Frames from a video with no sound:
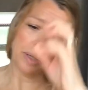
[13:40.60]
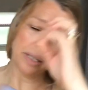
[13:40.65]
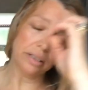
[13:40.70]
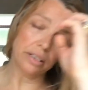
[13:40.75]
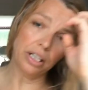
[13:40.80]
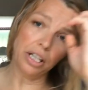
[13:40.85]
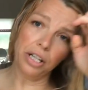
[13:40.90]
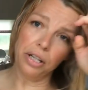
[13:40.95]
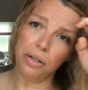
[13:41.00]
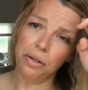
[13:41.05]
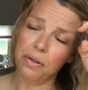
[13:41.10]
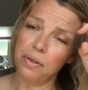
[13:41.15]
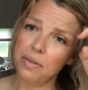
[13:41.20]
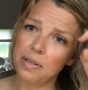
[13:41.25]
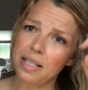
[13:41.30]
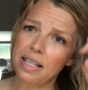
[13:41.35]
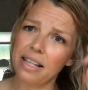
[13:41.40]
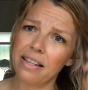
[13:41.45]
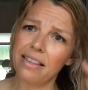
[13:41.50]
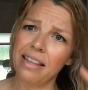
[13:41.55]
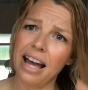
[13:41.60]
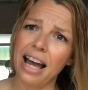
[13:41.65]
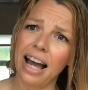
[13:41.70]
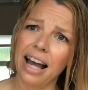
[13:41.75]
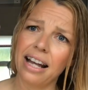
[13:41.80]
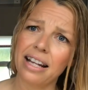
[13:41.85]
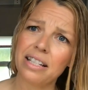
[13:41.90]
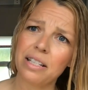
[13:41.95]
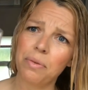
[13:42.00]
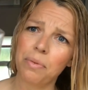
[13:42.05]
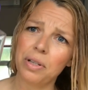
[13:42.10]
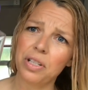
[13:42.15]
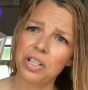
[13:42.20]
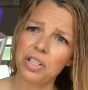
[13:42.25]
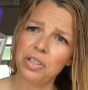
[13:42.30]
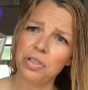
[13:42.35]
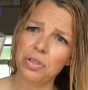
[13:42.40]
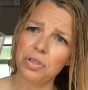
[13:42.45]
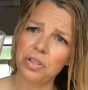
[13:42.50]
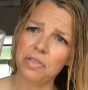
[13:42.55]
will use that, which
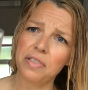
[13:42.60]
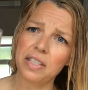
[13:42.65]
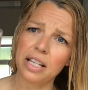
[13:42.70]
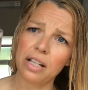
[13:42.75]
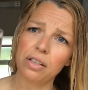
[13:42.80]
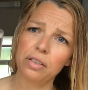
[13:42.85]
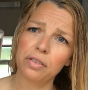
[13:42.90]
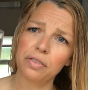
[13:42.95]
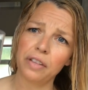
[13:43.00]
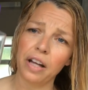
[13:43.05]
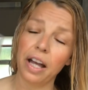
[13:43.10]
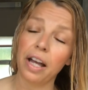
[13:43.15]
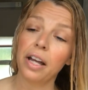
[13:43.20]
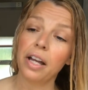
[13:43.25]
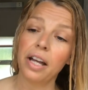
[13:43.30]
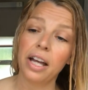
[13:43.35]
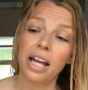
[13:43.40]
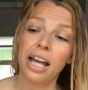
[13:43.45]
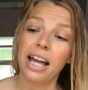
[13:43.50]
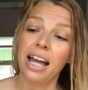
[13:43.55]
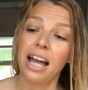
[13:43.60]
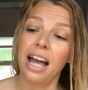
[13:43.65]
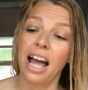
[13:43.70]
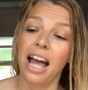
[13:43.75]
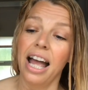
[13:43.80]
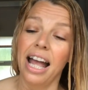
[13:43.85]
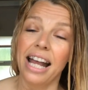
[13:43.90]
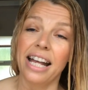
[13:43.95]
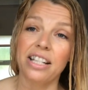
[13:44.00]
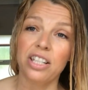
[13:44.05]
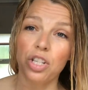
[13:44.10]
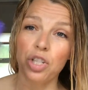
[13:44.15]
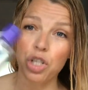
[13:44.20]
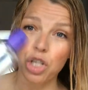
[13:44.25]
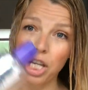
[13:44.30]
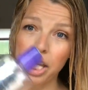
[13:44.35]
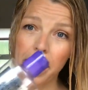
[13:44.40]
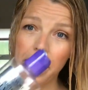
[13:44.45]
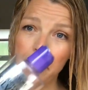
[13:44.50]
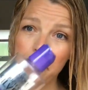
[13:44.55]
is Touch of Silver. It's the
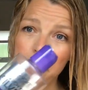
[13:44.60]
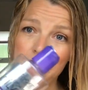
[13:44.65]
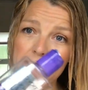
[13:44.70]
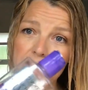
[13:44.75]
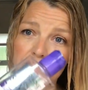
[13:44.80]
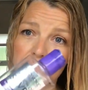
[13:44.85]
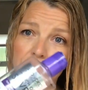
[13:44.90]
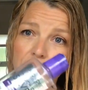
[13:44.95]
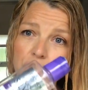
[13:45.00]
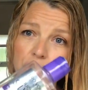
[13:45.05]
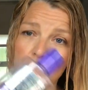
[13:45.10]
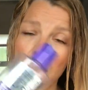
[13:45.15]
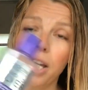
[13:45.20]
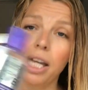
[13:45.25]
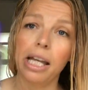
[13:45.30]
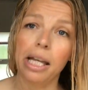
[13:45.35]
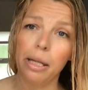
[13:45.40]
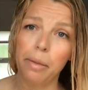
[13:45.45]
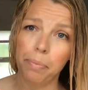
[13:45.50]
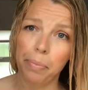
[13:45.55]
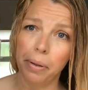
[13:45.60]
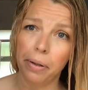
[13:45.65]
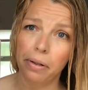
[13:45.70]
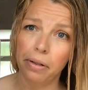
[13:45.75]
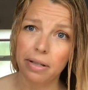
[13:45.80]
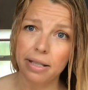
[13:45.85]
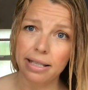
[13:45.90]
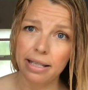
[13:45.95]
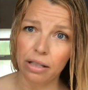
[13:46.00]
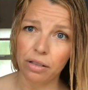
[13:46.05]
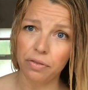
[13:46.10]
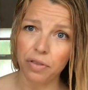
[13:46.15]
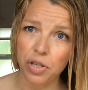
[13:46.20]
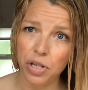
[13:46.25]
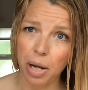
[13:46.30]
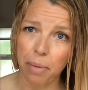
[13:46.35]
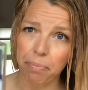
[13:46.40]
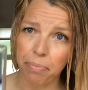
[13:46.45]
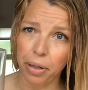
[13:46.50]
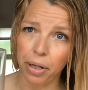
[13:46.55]
cheapest of the cheap silver
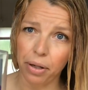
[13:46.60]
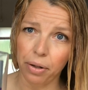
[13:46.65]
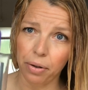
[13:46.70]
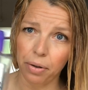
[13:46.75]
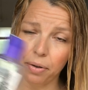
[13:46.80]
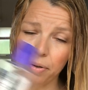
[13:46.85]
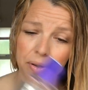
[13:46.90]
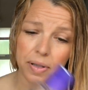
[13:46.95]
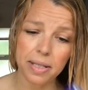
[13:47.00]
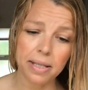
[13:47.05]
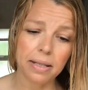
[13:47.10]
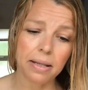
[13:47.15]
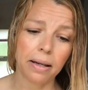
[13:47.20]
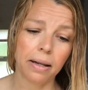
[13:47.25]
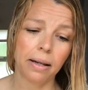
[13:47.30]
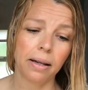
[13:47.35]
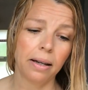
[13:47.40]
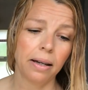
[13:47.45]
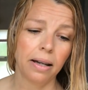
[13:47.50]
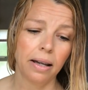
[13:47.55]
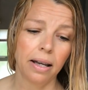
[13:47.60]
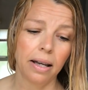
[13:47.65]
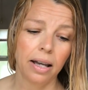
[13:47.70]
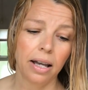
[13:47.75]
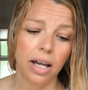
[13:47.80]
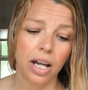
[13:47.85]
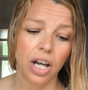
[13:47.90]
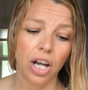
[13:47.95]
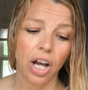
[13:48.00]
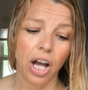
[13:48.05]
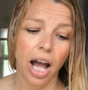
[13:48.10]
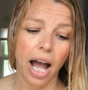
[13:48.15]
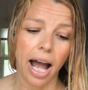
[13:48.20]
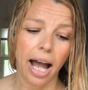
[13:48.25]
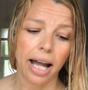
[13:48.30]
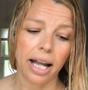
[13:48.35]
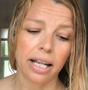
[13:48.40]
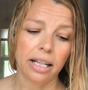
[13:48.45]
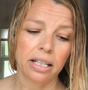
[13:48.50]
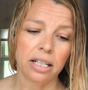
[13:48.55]
shampoos,
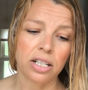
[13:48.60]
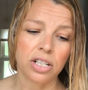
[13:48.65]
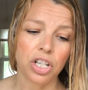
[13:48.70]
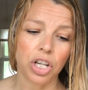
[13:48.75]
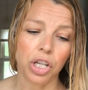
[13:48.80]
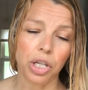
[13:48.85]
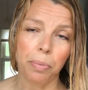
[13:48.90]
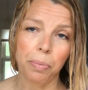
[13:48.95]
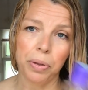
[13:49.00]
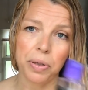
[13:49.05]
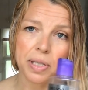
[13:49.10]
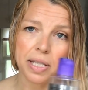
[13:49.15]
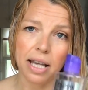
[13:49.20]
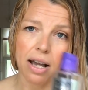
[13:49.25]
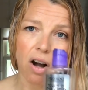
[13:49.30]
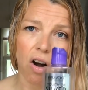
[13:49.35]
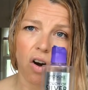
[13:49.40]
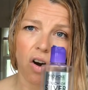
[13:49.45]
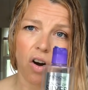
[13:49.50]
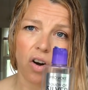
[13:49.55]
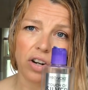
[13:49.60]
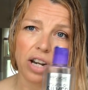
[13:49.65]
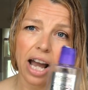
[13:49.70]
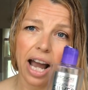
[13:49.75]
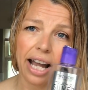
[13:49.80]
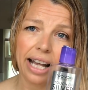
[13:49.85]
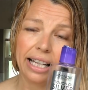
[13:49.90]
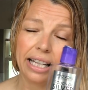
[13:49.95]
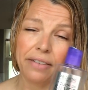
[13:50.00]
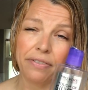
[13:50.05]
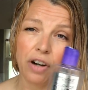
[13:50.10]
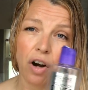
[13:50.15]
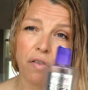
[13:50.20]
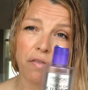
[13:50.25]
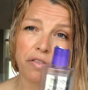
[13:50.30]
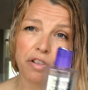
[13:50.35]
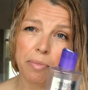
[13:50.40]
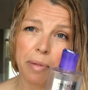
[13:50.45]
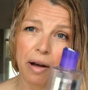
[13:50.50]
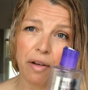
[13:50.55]
and you put it on, I leave it
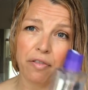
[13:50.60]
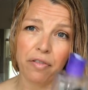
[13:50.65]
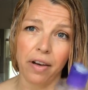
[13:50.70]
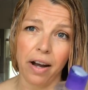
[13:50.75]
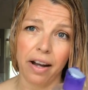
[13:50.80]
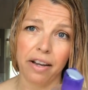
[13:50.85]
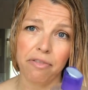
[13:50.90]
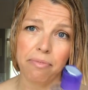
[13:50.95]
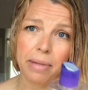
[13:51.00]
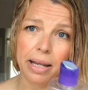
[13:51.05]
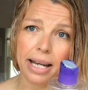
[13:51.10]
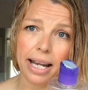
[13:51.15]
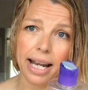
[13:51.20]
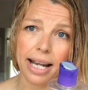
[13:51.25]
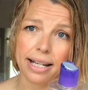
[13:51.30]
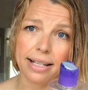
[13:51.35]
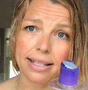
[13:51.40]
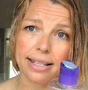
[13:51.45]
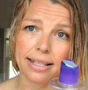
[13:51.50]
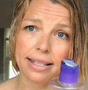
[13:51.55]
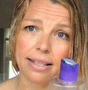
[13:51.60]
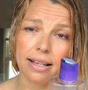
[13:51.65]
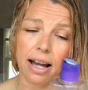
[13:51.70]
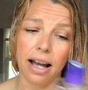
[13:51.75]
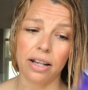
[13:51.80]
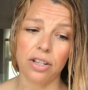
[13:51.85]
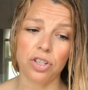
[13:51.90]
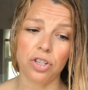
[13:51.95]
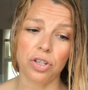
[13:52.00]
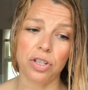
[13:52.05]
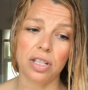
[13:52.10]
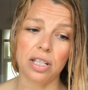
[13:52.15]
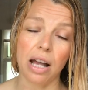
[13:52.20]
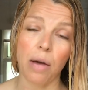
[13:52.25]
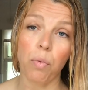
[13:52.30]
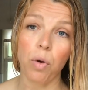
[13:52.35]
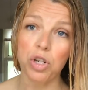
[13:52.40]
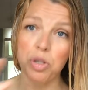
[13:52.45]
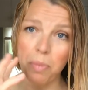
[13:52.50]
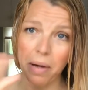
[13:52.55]
on for about five minutes. I just
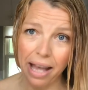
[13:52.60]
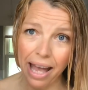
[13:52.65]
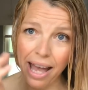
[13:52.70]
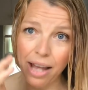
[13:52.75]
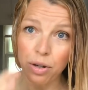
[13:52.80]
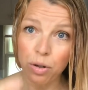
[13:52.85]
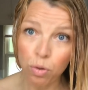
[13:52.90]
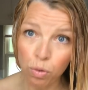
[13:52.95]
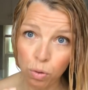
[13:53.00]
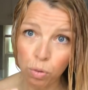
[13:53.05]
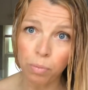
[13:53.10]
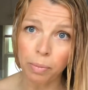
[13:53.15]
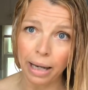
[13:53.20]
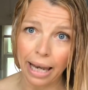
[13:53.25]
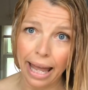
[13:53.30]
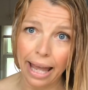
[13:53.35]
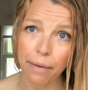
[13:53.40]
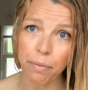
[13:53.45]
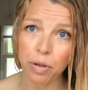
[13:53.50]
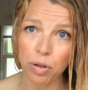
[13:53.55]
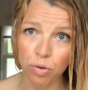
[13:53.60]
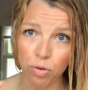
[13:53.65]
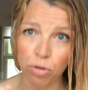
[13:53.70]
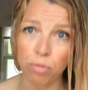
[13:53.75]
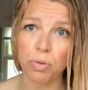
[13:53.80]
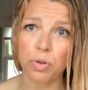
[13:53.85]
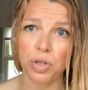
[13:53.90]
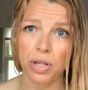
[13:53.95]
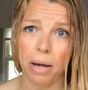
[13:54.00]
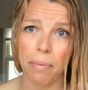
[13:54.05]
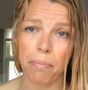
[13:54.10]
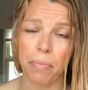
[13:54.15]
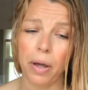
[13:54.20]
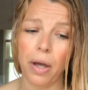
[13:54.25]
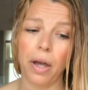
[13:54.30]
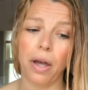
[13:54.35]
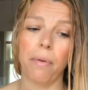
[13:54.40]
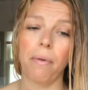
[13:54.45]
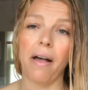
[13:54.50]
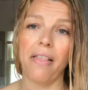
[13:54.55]
I wash my hair normally with normal
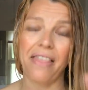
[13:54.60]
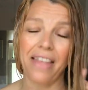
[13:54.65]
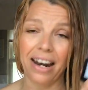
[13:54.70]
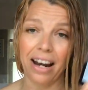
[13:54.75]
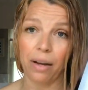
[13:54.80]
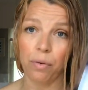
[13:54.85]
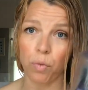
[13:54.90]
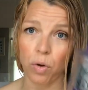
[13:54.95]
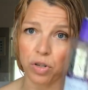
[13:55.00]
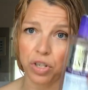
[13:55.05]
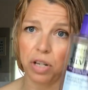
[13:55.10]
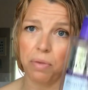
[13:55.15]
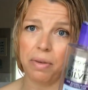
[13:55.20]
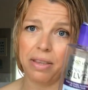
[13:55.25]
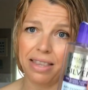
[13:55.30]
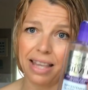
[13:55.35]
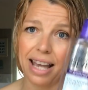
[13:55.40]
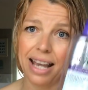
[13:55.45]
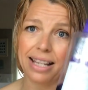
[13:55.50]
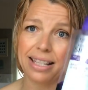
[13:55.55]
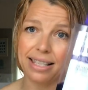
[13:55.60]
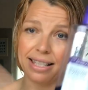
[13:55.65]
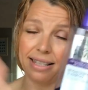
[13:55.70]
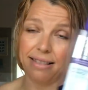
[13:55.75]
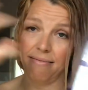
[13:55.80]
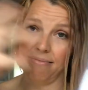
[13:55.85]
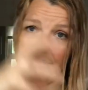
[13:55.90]
shampoo, and then I wash it with this.